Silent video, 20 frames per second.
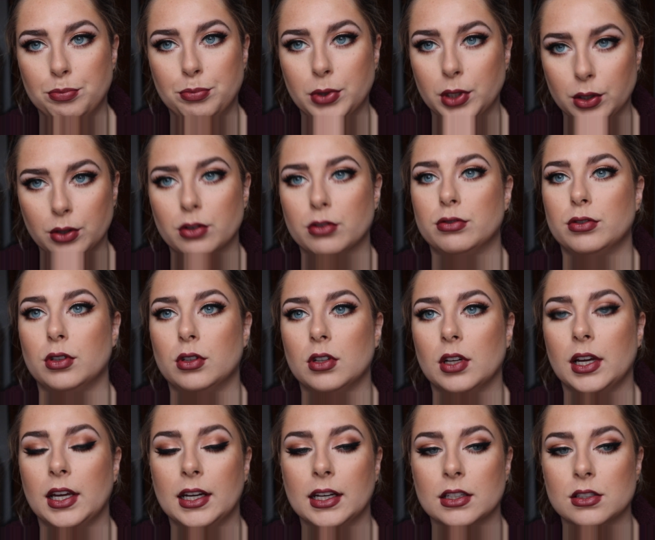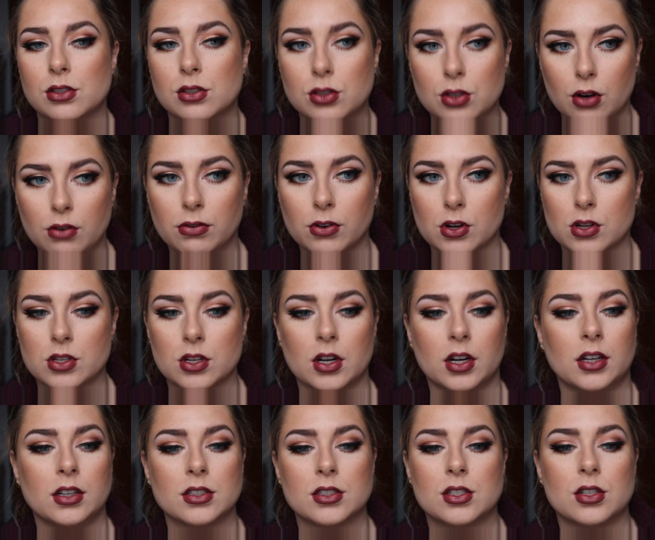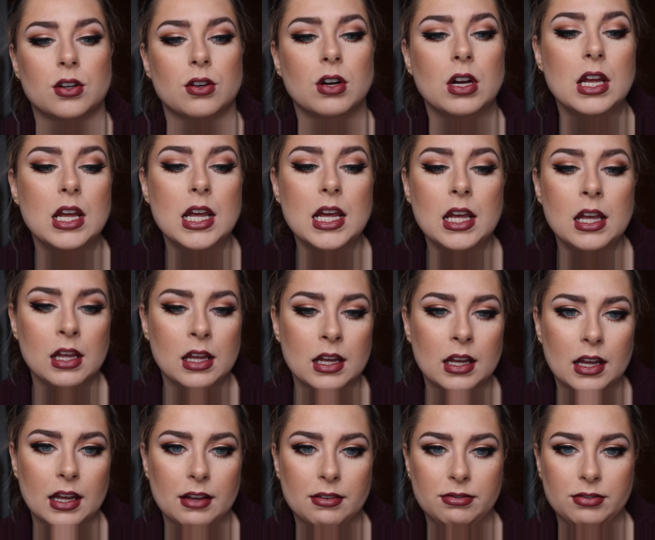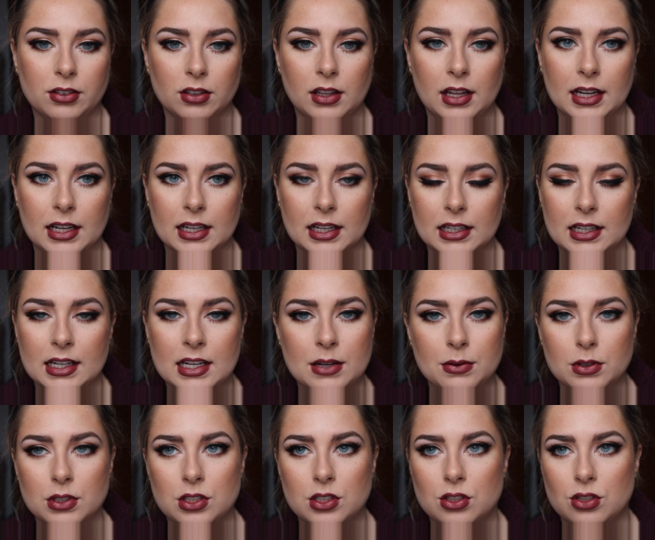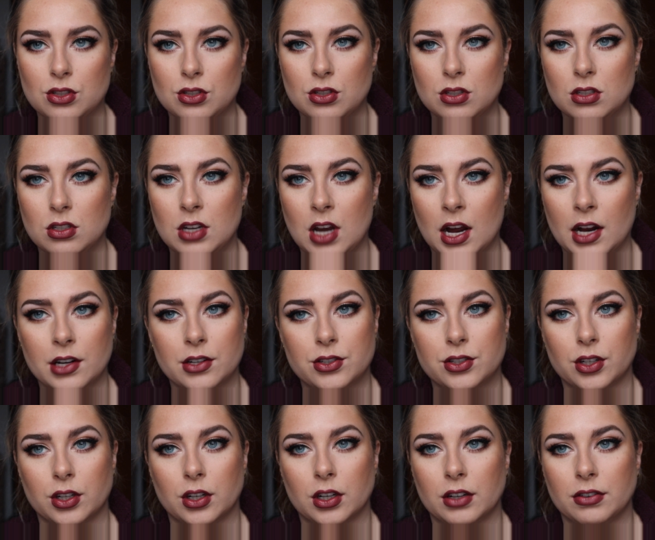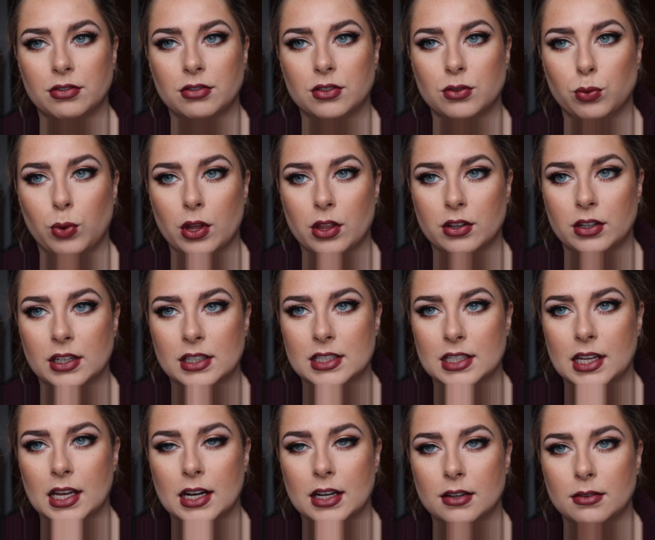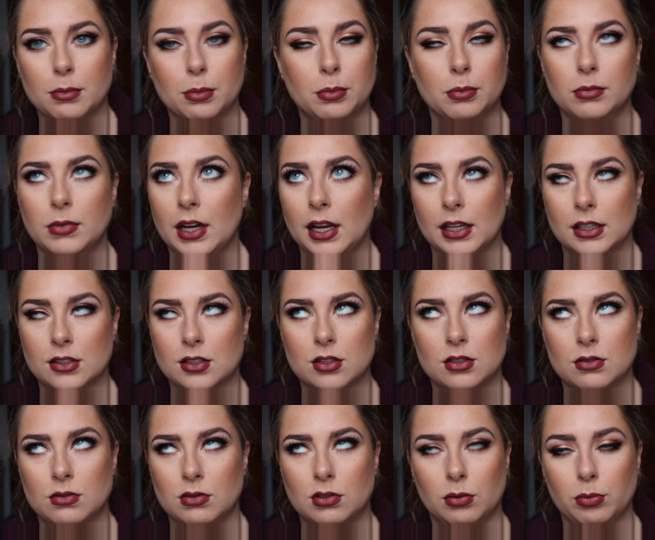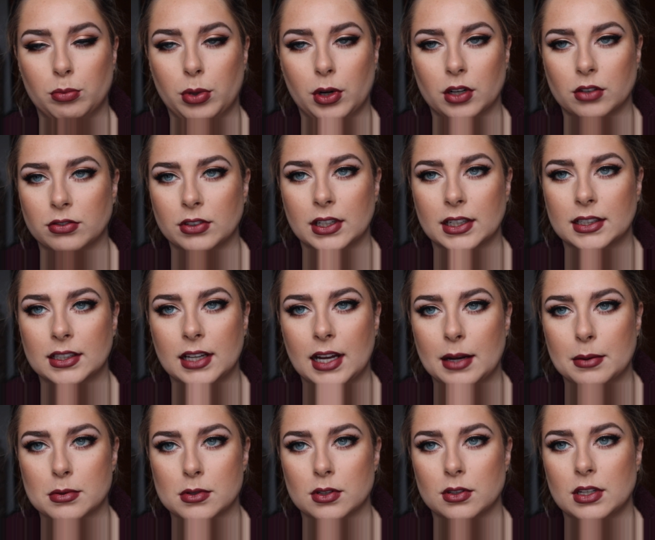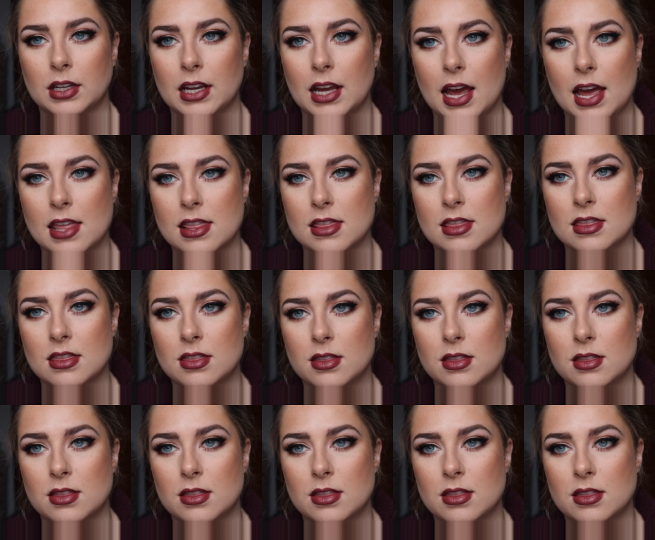beautiful and it's so versatile. So if like anyone's not sure whether or not to get it, it's perfect, absolutely. And